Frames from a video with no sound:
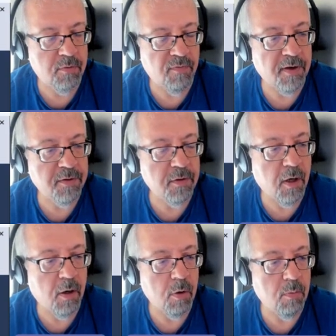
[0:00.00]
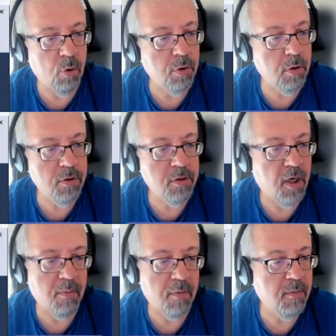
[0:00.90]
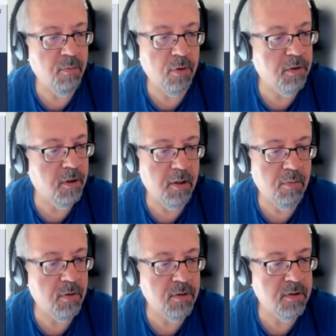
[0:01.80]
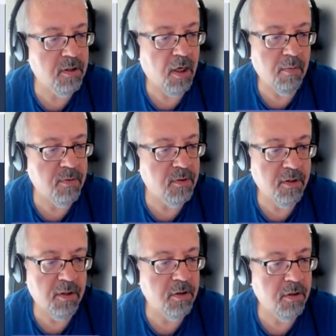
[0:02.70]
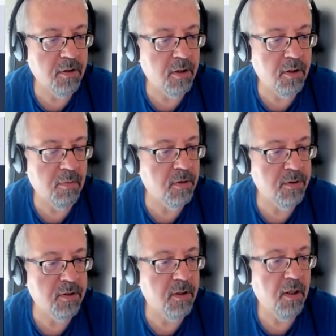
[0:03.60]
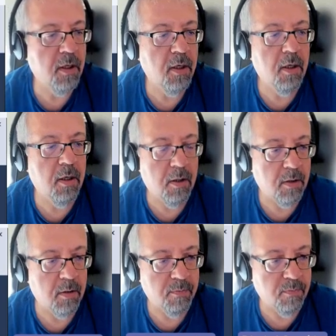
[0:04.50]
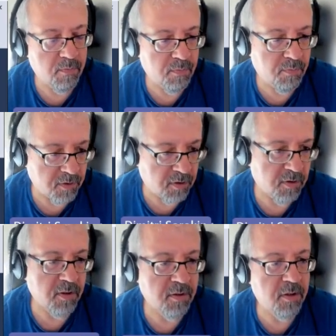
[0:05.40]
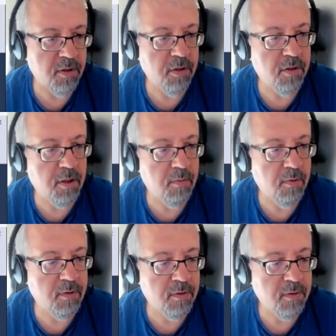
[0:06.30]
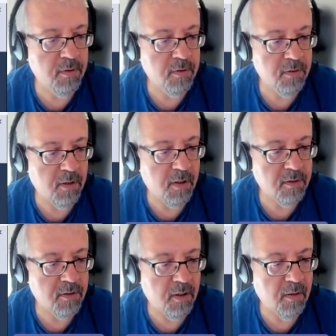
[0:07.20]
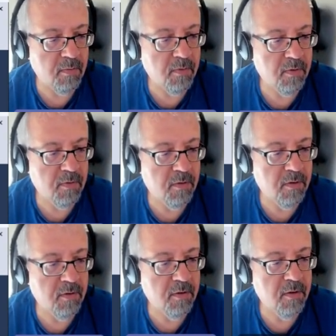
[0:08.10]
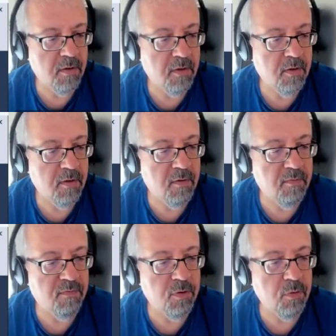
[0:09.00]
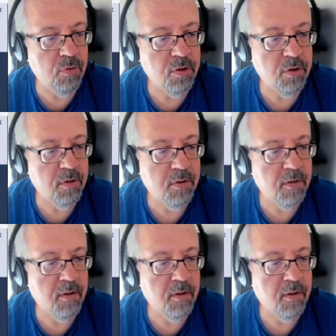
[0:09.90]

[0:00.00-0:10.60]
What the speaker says: defined in our model, some import tables, some staging tables, persistent staging tables. There are some views,